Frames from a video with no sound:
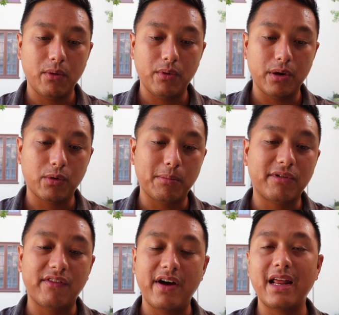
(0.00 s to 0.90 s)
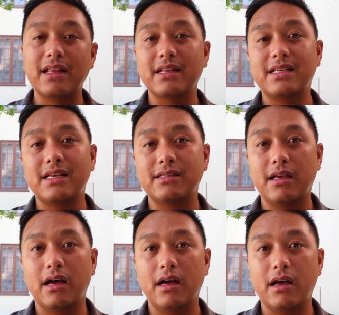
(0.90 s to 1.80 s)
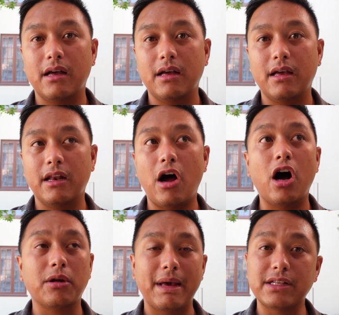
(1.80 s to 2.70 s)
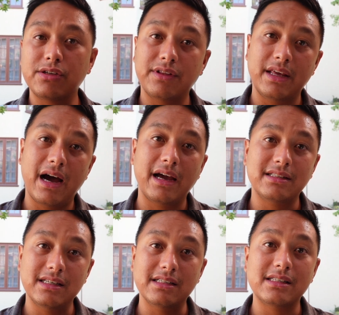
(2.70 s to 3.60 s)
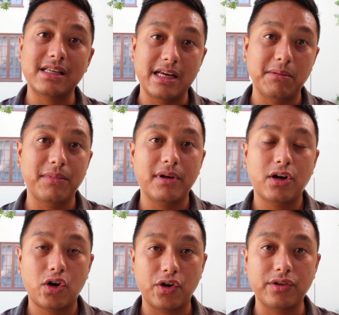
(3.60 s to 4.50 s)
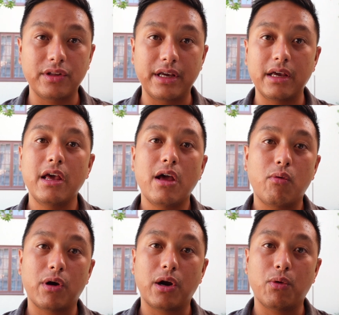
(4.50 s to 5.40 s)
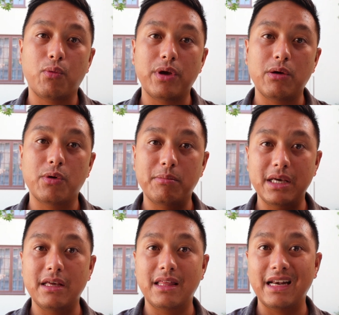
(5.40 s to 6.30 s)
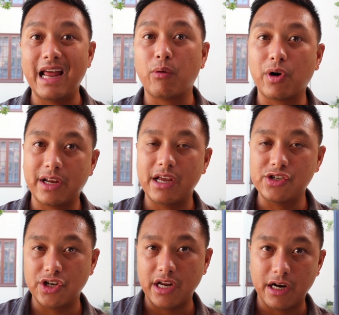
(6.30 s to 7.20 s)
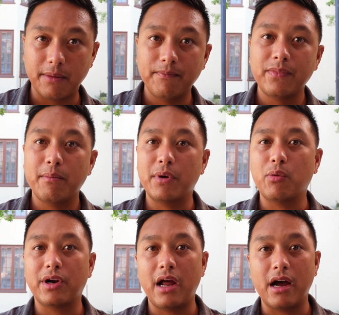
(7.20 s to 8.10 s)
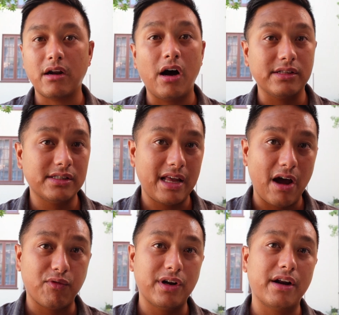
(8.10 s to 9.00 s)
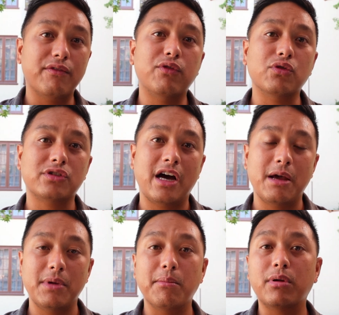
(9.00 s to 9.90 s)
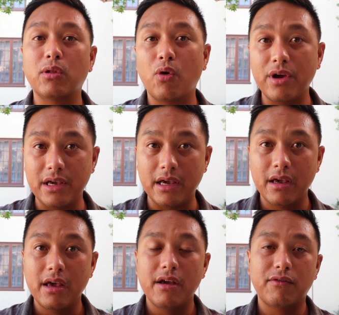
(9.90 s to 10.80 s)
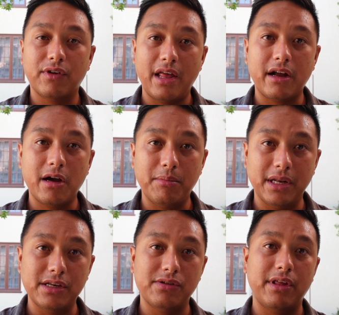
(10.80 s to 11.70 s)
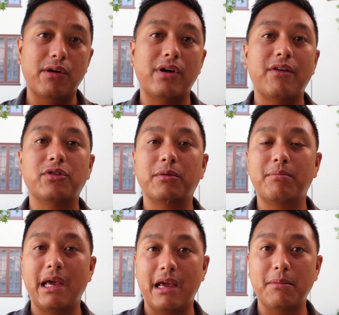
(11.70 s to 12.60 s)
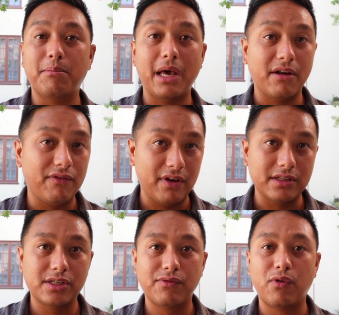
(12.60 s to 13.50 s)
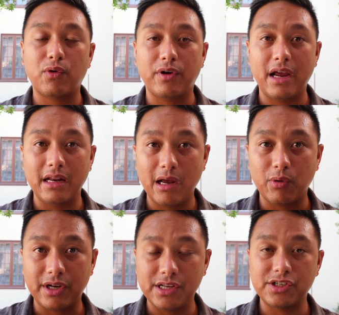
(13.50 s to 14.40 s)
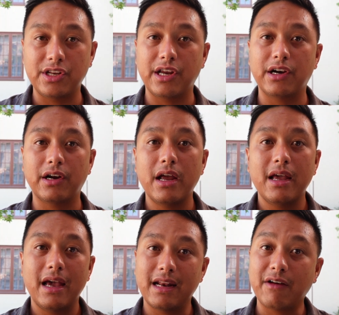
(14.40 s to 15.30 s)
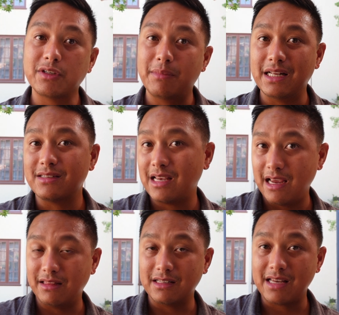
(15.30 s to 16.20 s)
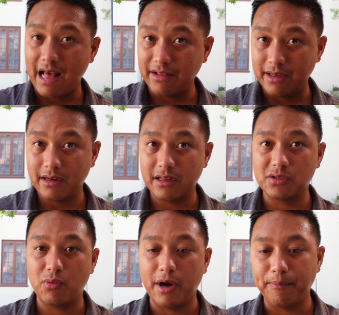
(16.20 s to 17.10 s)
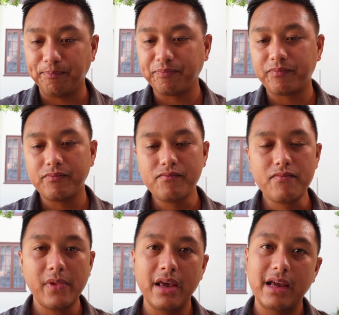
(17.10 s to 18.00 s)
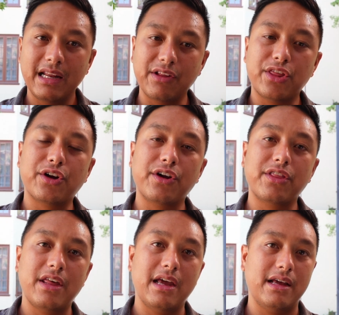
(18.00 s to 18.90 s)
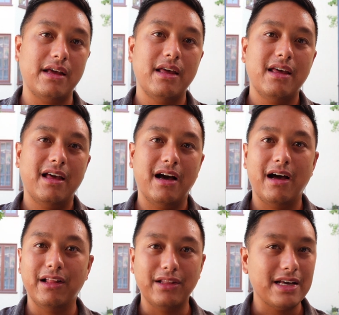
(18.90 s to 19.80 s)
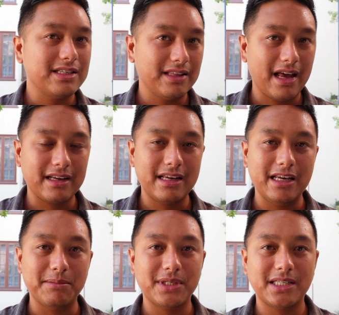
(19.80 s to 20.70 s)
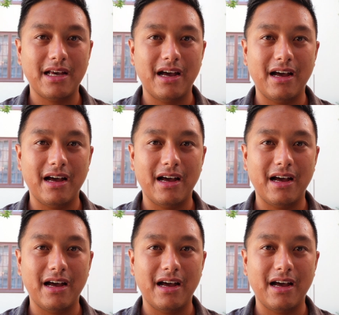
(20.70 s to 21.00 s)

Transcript: we're providing this as an augment to the IT team currently, where we will be the network engineer, but we're not on staff. We're not a full-time employee for that company, so they don't have to pay benefits for a network engineer and have to maintain the talent as well. Now, the third thing, a lesson that keeps